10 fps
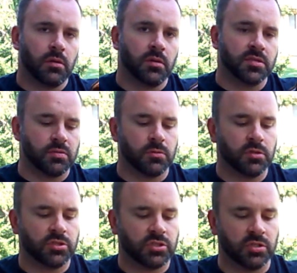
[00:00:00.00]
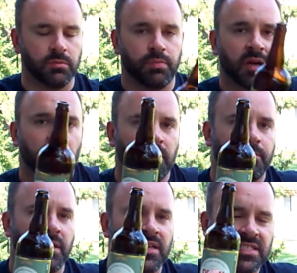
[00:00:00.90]
this one should probably
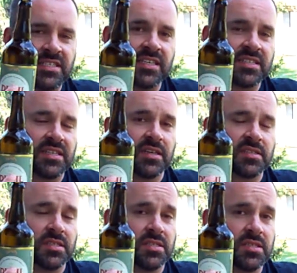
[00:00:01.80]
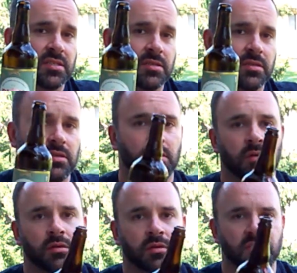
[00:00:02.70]
be 6 X's.
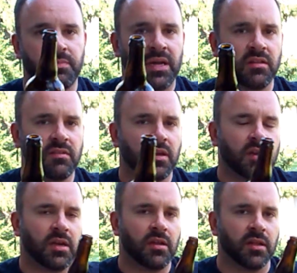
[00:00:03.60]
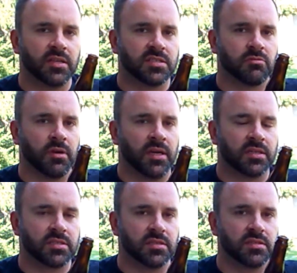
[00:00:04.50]
Because Valentine Ale has 3
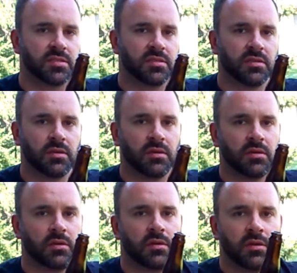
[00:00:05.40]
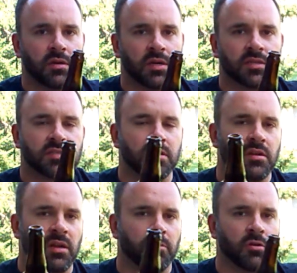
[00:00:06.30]
X's. And that's in a
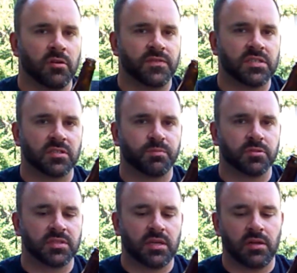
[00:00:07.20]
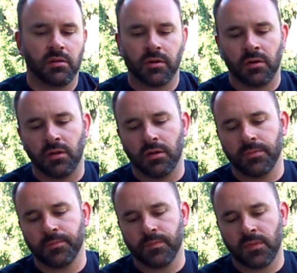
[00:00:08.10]
neighborhood of 6% alcohol.
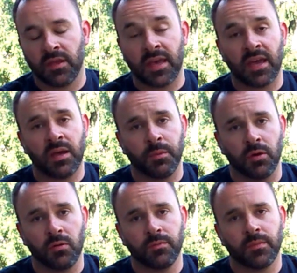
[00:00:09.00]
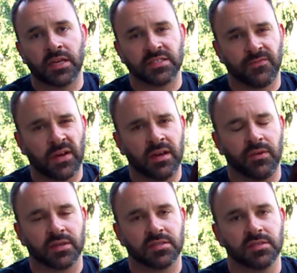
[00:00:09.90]
Camo has 5
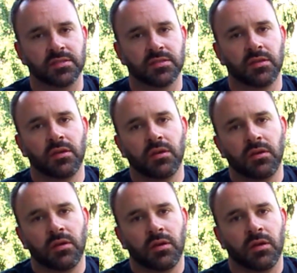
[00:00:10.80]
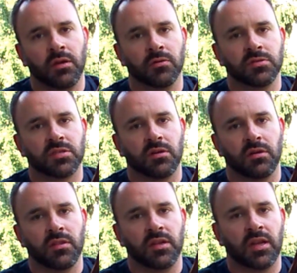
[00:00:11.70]
X's. And those
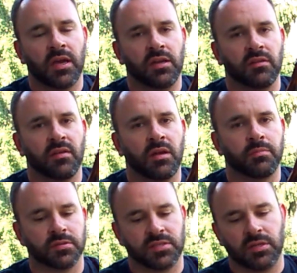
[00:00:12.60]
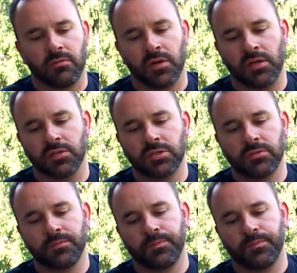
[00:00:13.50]
are in the 9 and 10% range.